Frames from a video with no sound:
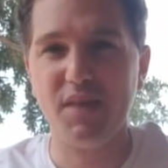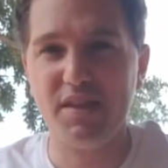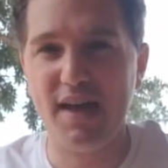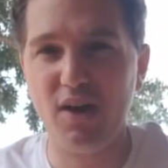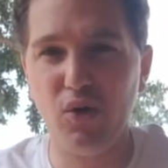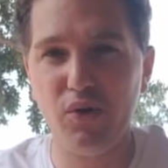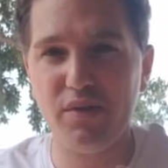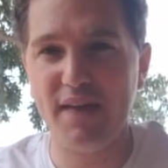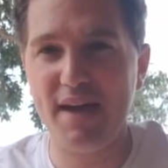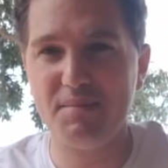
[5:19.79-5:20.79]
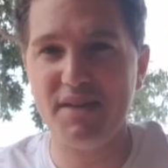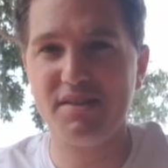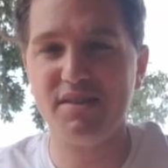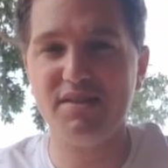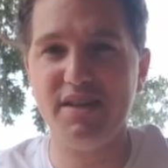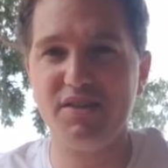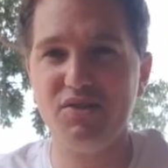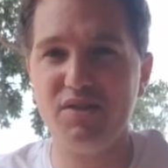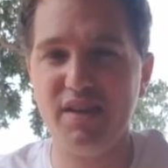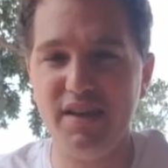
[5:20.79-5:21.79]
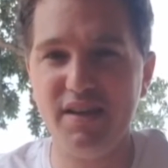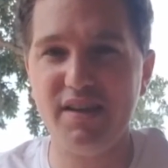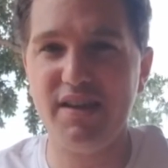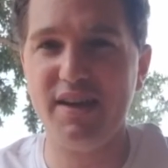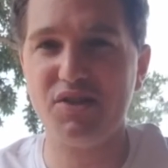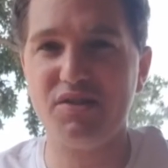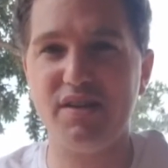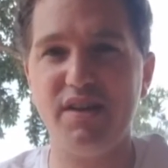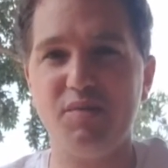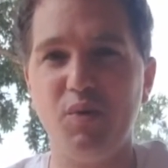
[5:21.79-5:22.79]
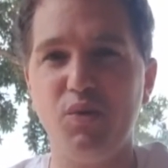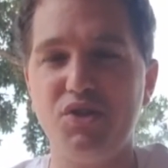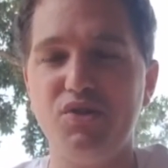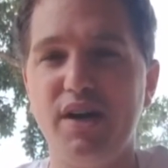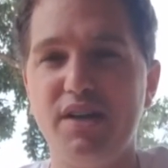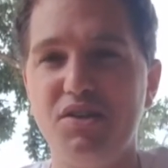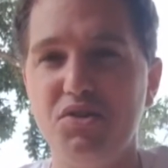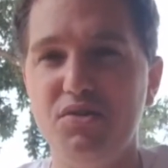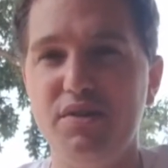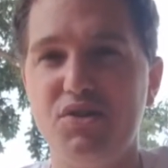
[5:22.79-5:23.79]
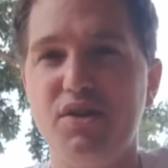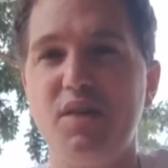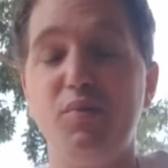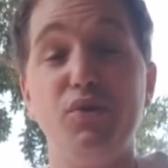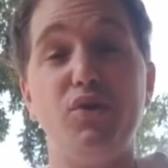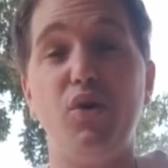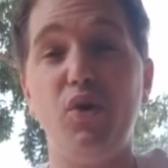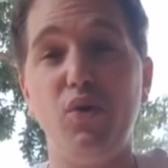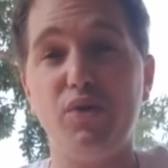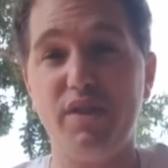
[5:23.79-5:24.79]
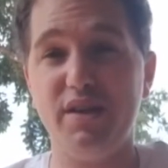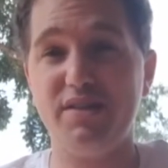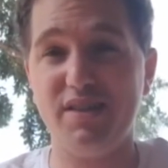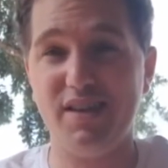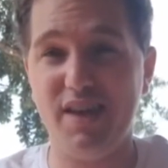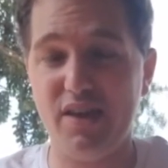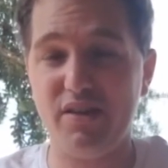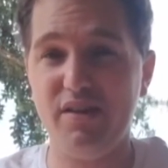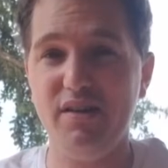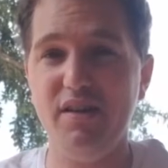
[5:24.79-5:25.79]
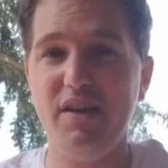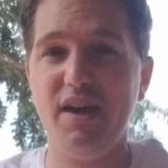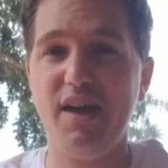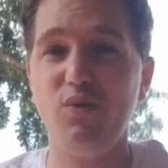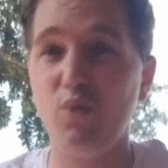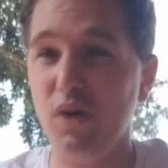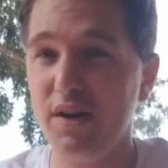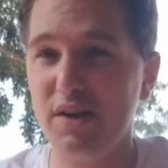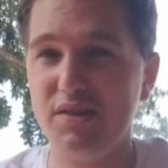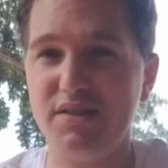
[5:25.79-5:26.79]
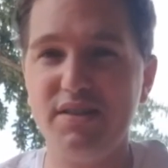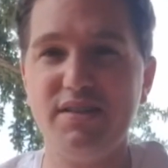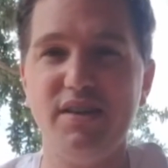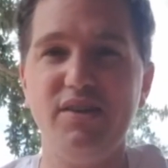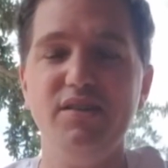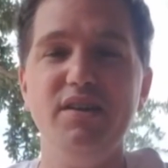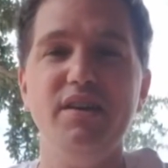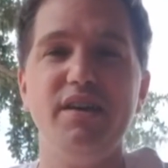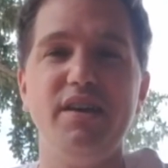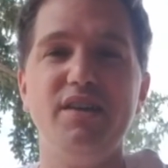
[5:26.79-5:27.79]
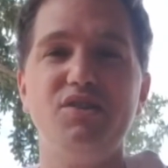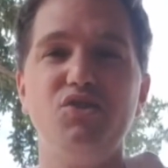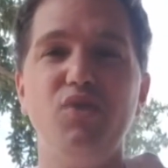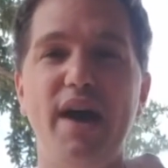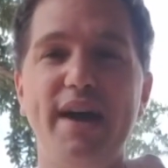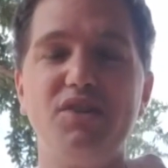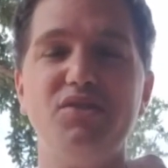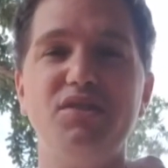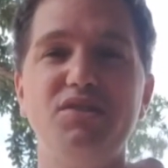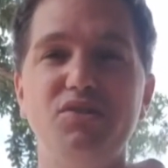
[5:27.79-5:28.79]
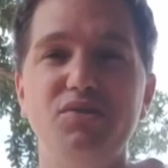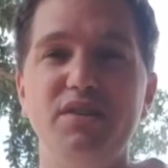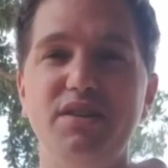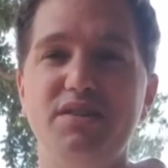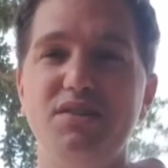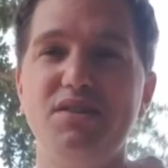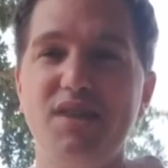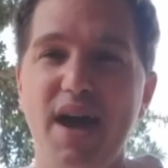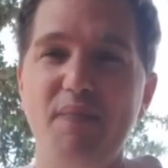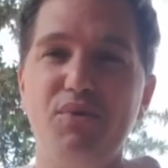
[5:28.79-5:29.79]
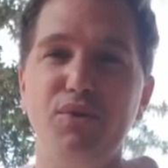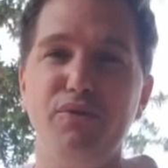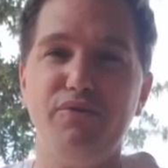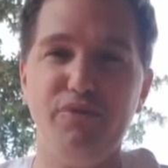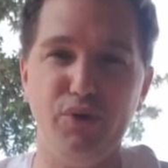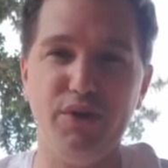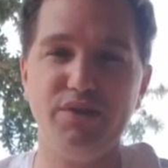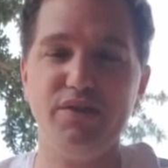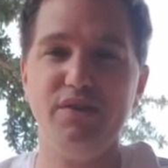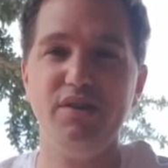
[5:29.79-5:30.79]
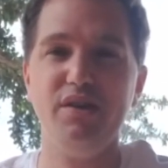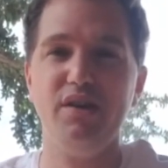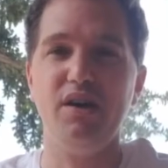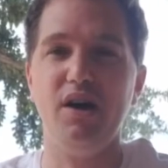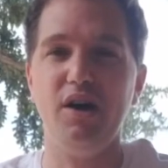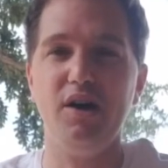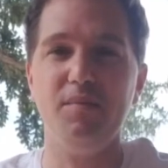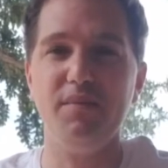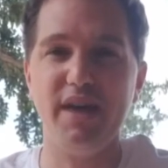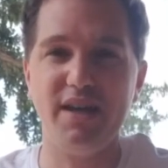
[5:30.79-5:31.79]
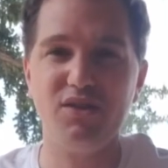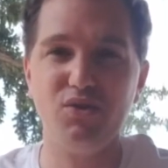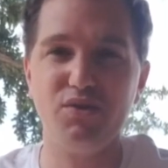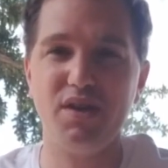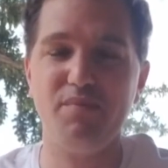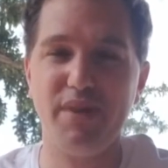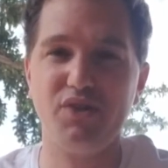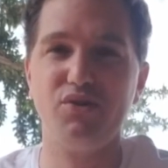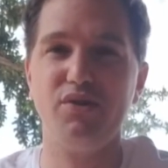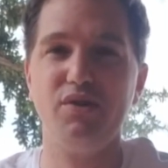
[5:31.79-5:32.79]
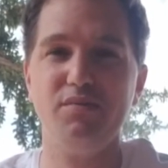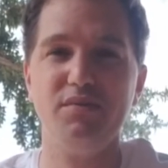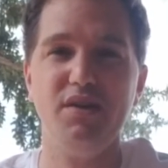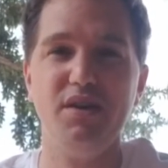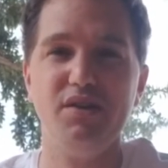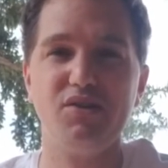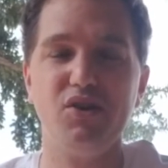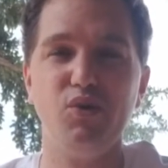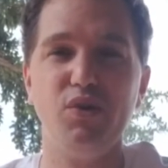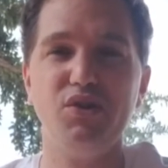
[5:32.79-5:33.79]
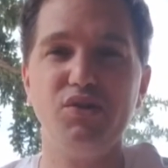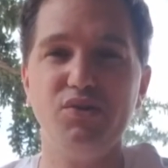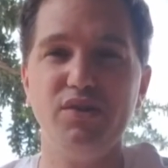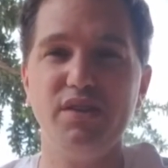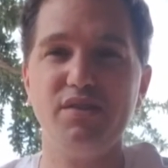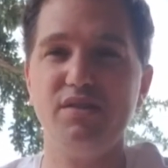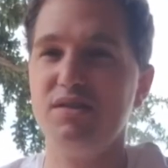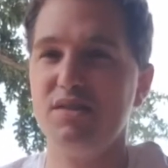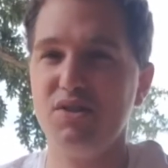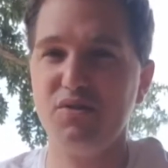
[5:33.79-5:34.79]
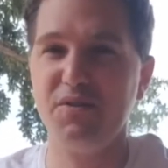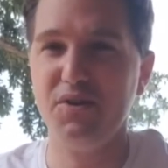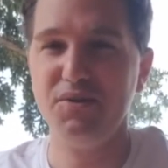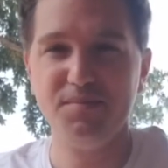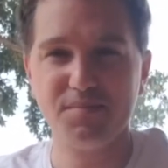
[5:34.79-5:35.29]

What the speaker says: that basically takes you to the end of the exercise. But what you got to do is you got to put the whole thing together. And one other detail is you actually do need to tap your foot and use a metronome. So when you're doing this, just get your phone,